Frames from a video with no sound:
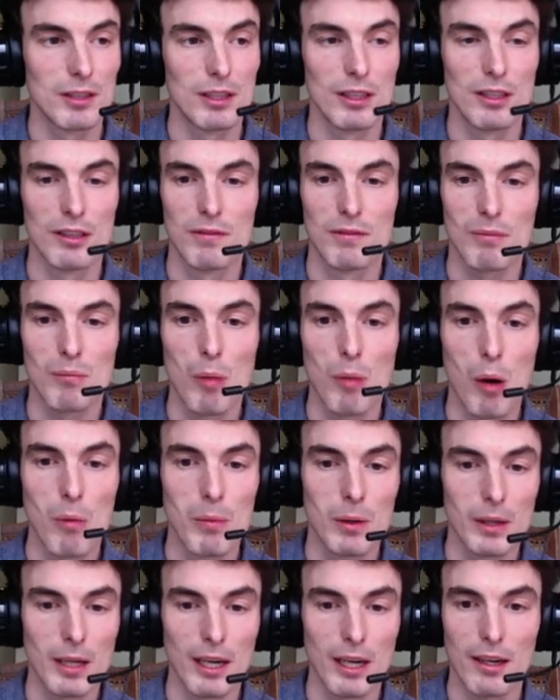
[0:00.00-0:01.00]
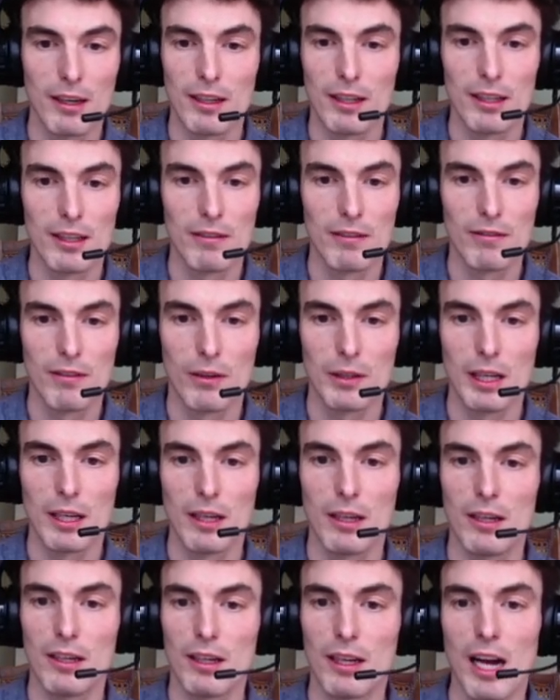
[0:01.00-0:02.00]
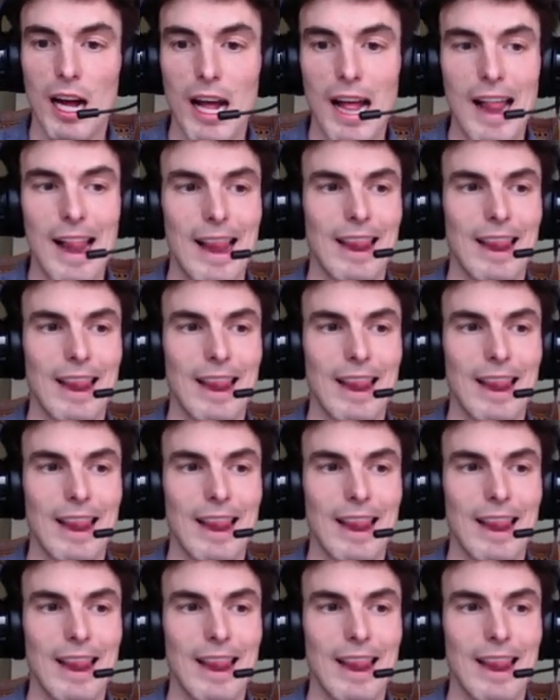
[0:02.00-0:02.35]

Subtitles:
so your mobile carrier, phone carrier.